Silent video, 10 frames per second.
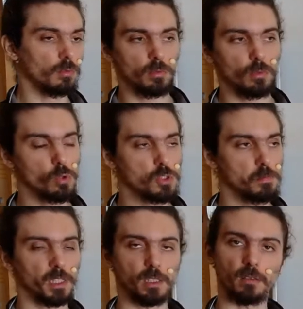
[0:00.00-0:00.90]
two
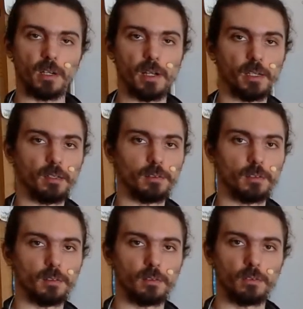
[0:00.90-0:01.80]
special triangles.
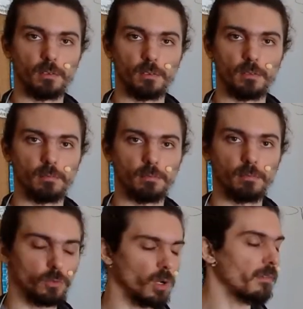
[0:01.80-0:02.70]

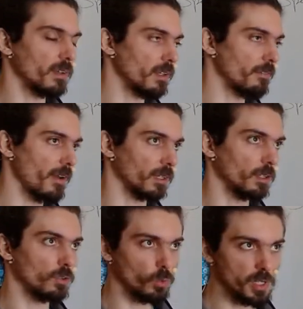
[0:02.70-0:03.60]
In fact,
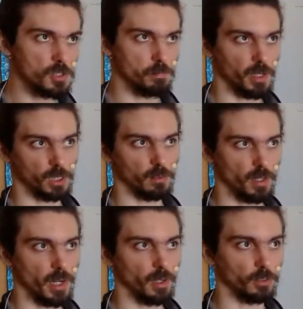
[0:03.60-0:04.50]
three special
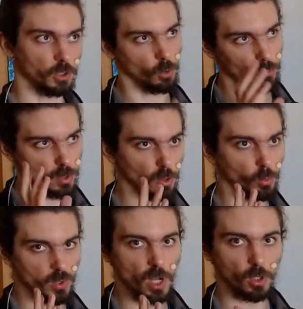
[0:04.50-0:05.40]
triangles. We are,
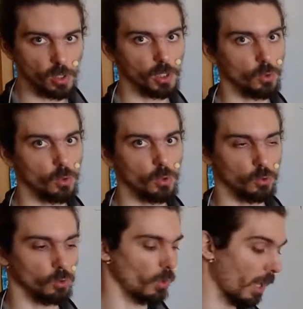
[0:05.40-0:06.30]
we are going to use
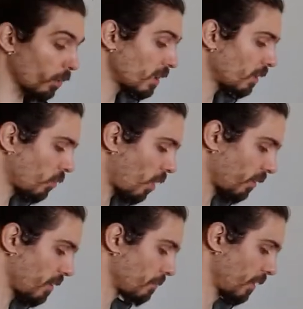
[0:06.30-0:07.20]
two. I'm going to draw
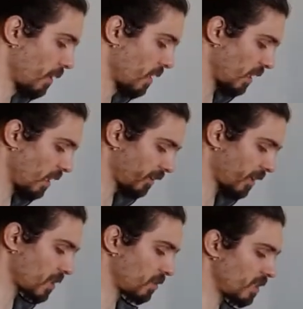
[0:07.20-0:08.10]
them in case
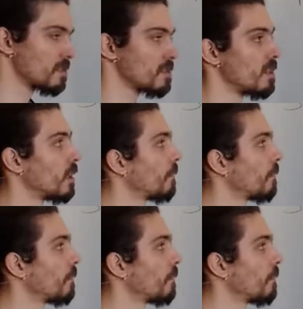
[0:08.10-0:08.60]
you didn't see.